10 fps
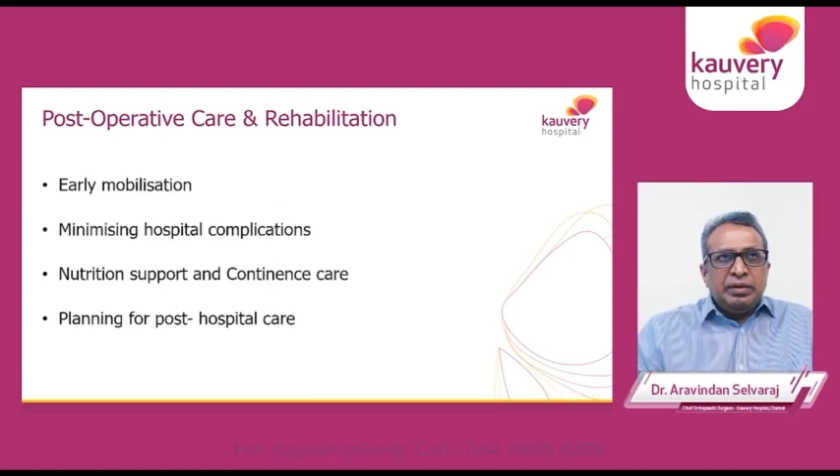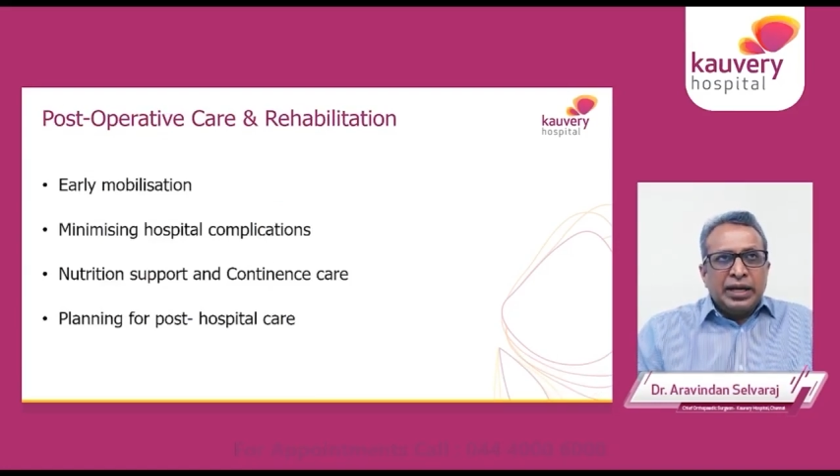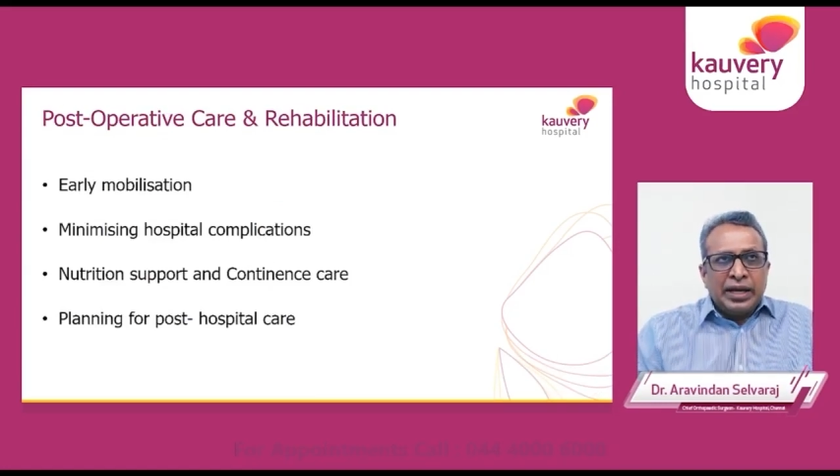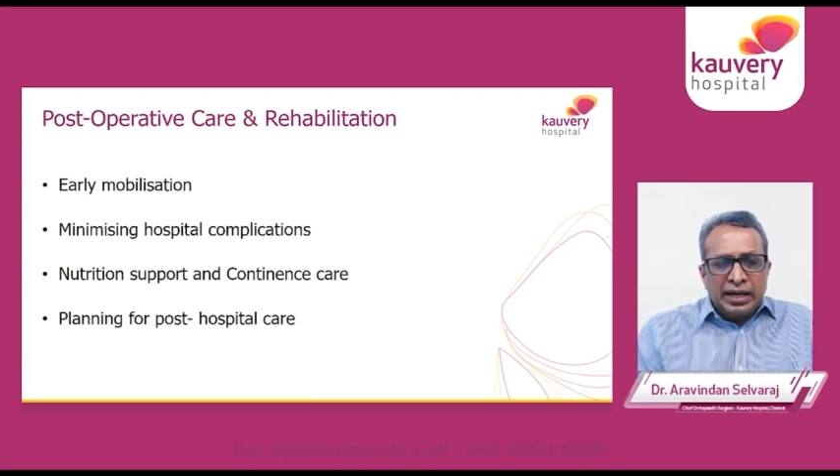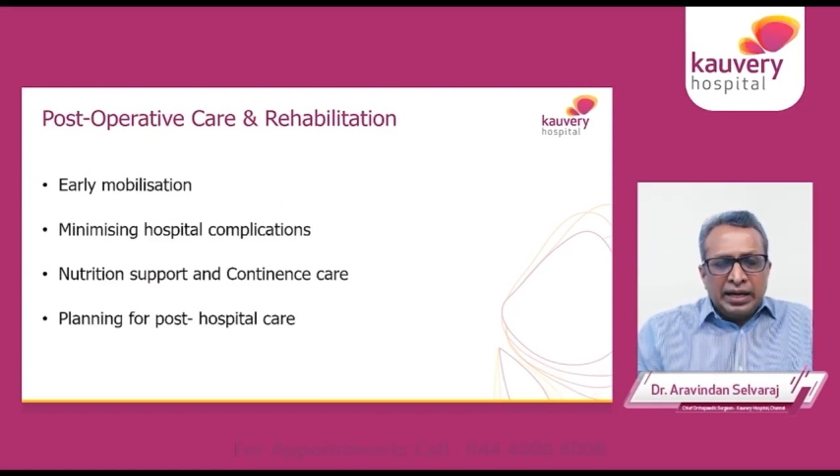
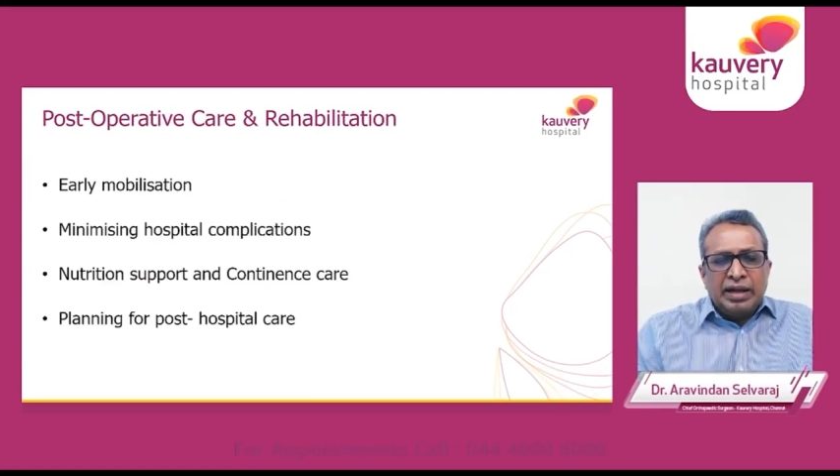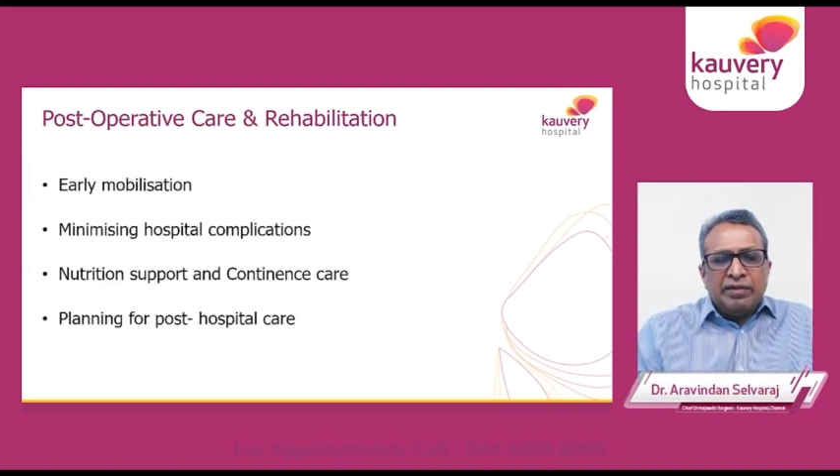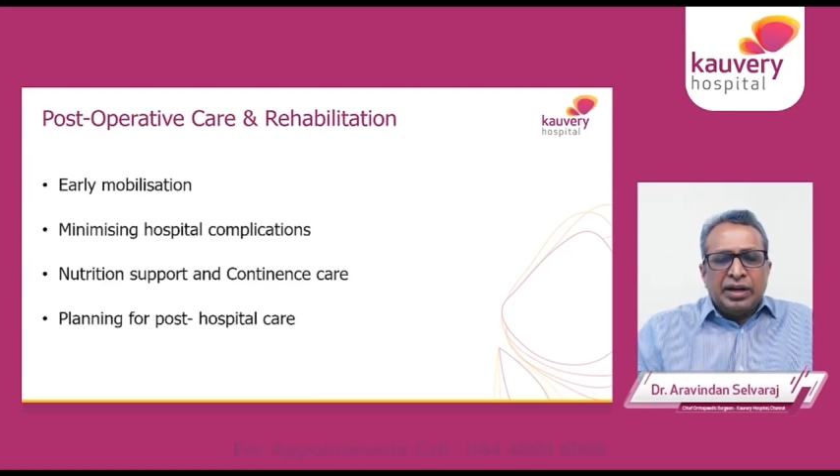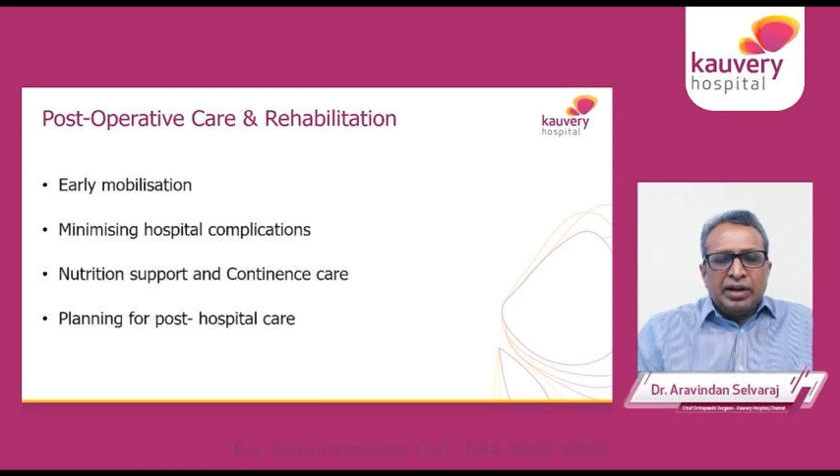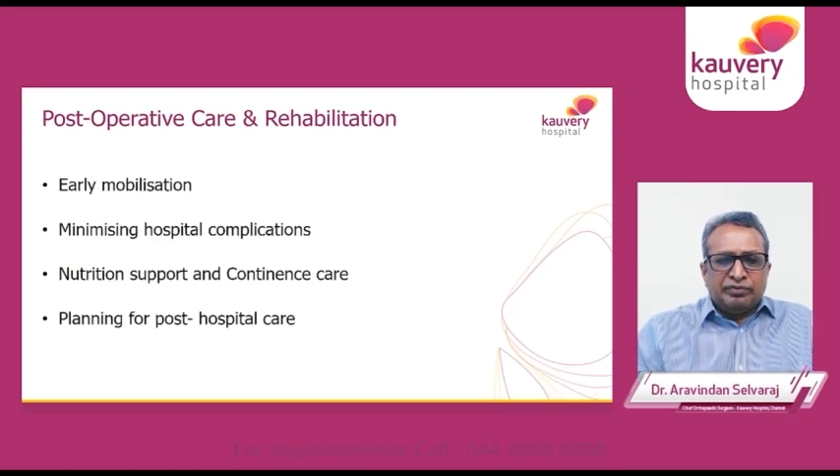
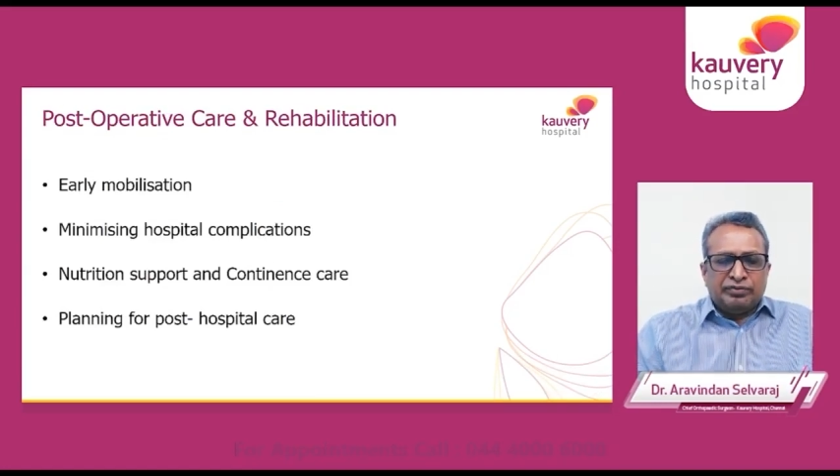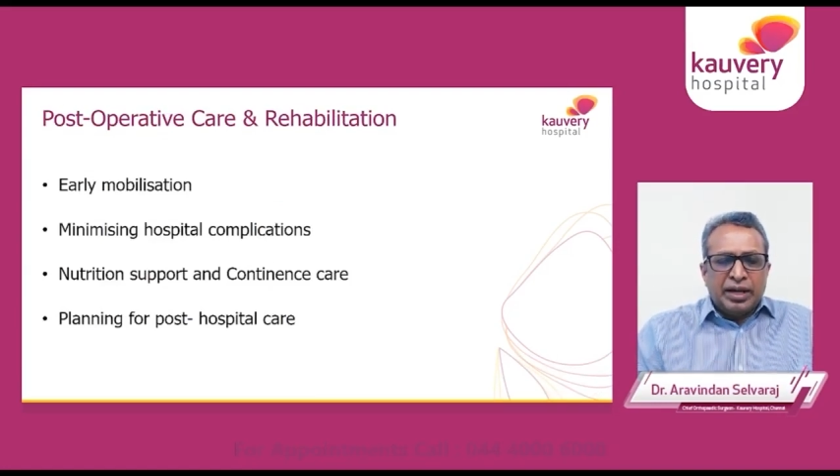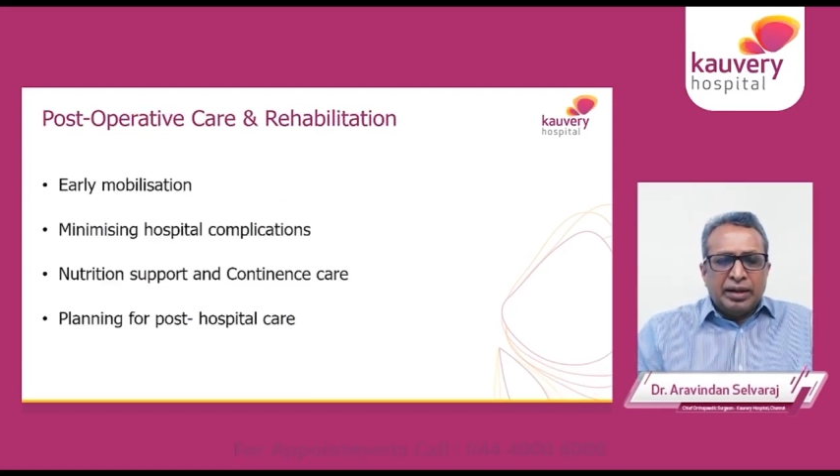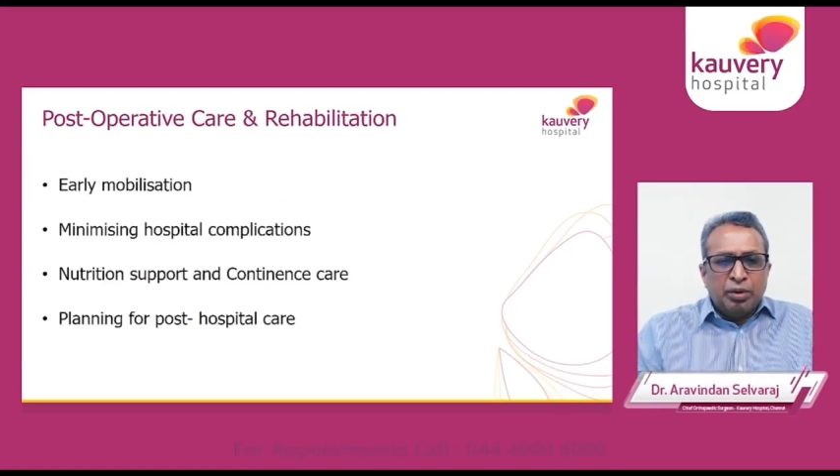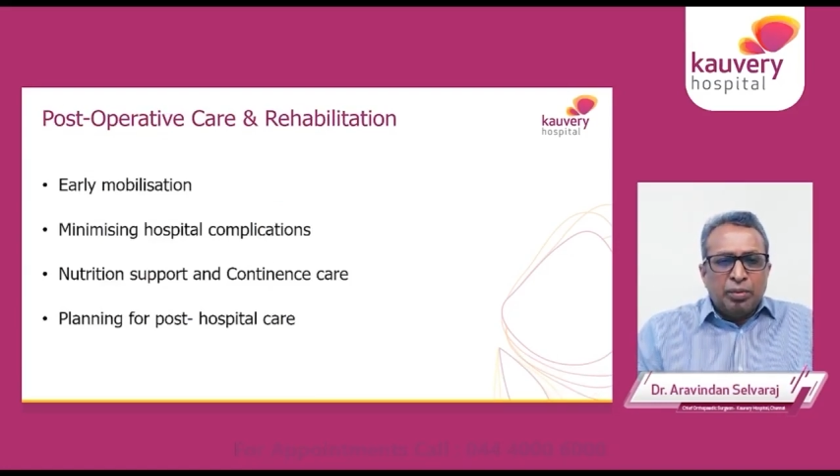level
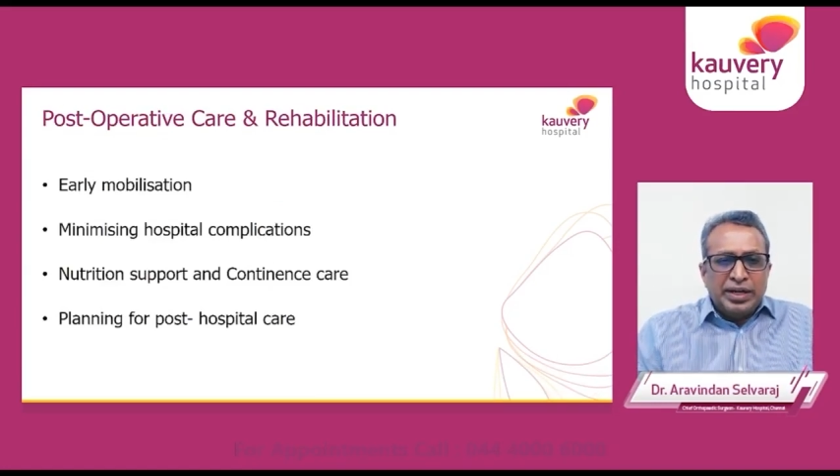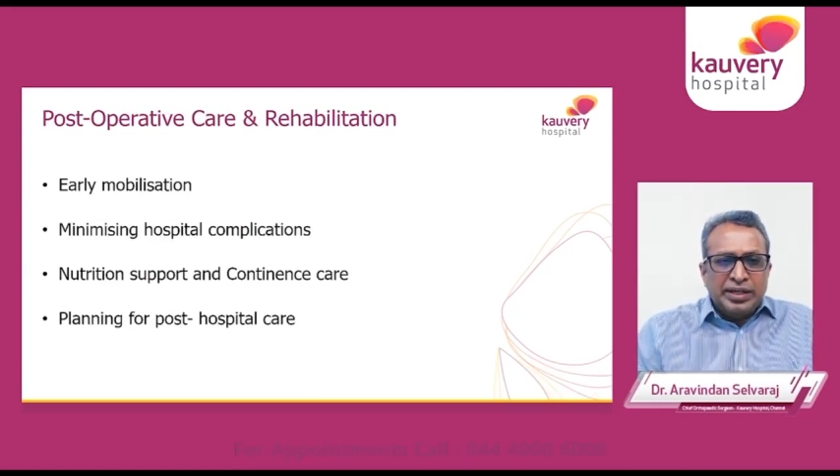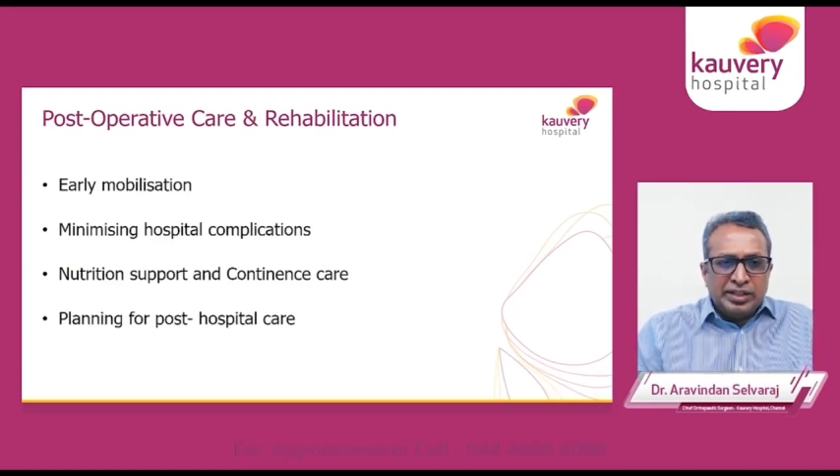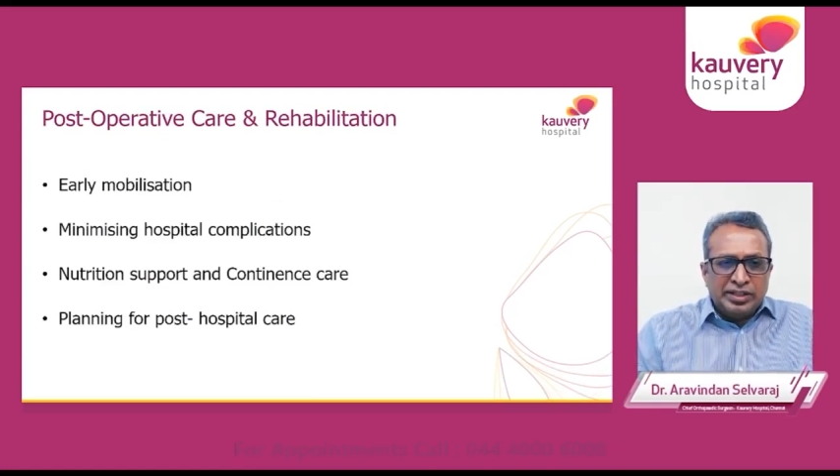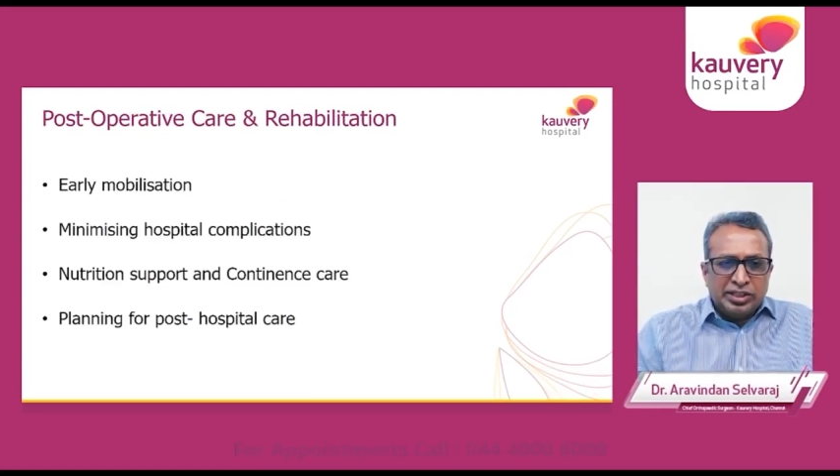of
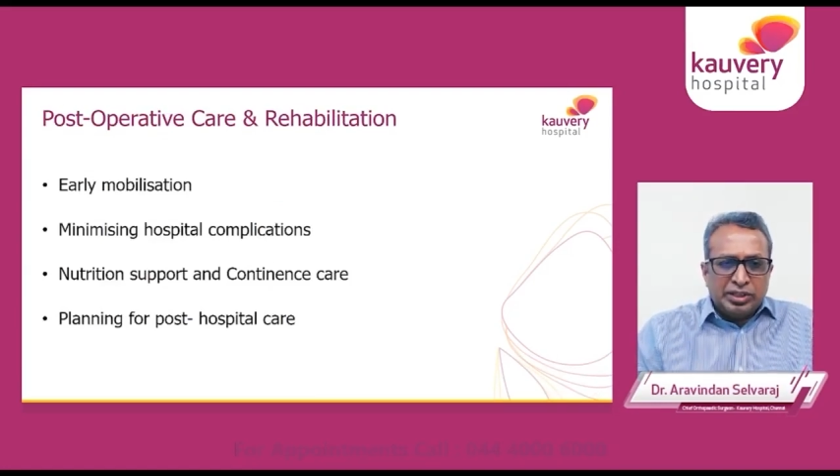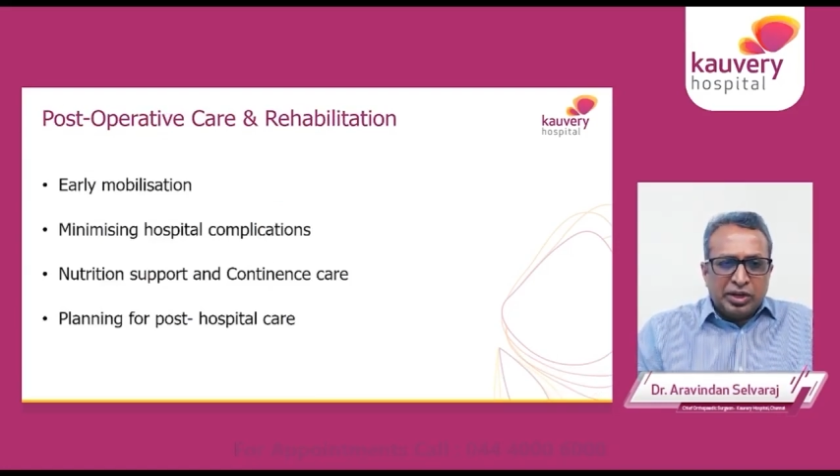mobility in these